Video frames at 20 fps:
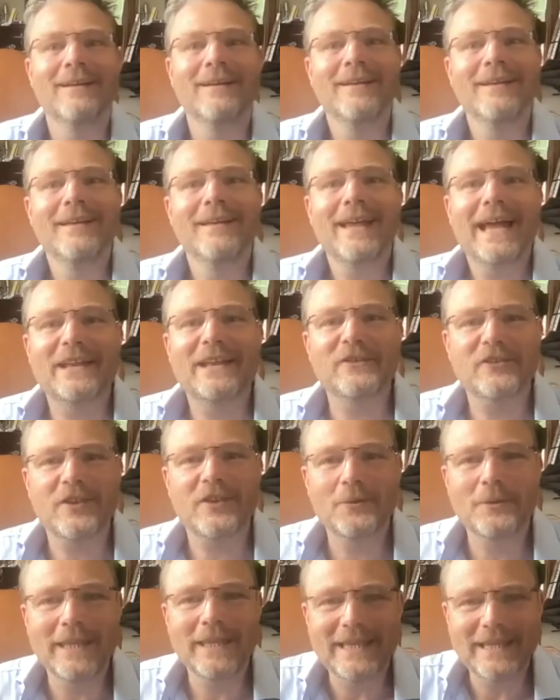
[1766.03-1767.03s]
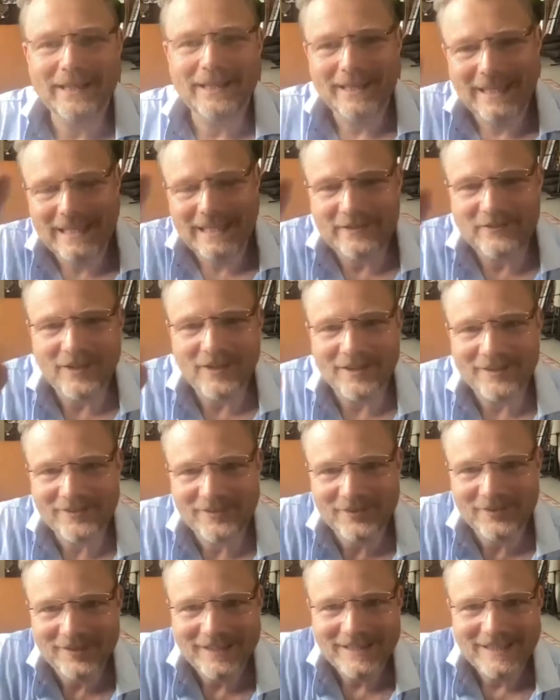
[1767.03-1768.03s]
and so he he does
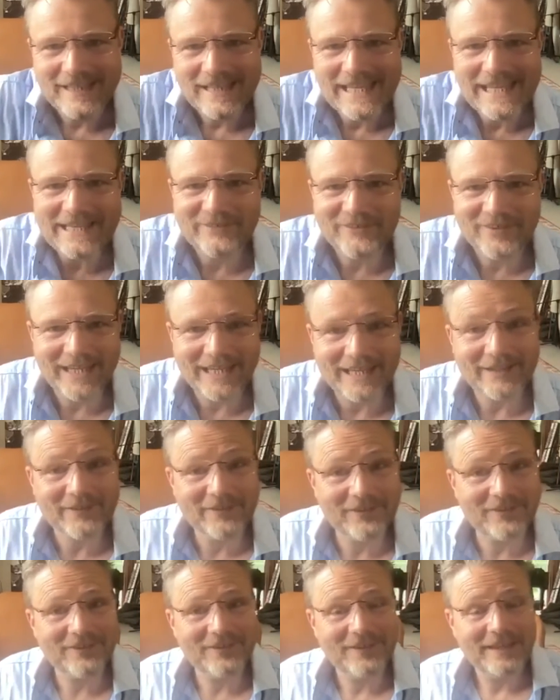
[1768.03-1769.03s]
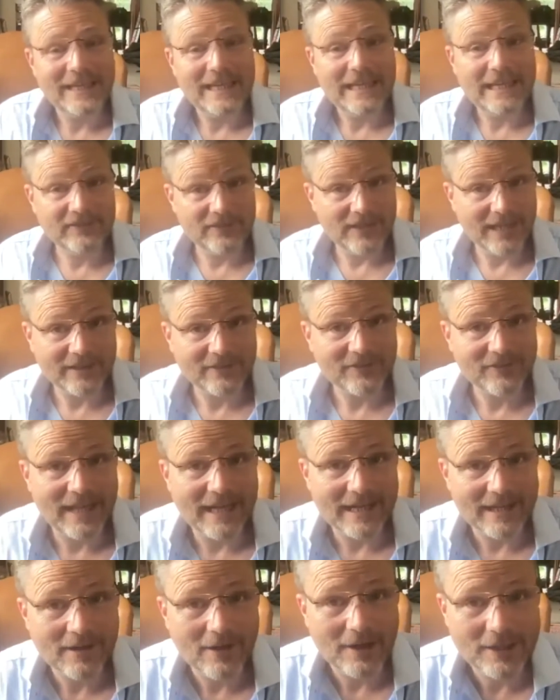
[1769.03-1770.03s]
he ticks he ticks
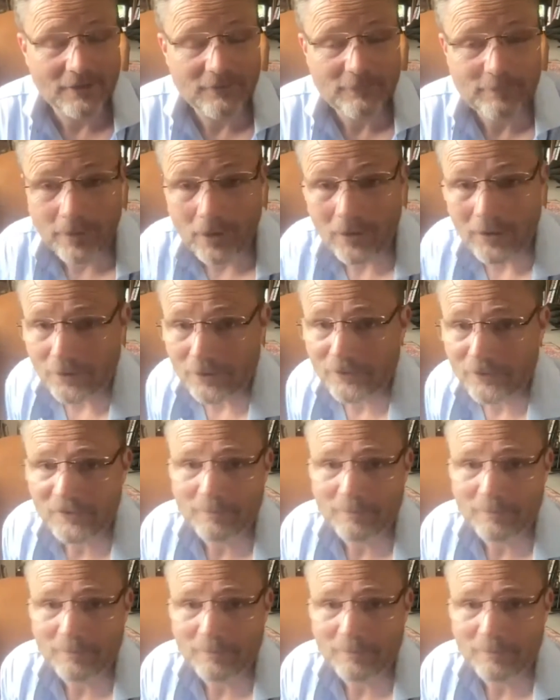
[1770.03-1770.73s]
that kind of box.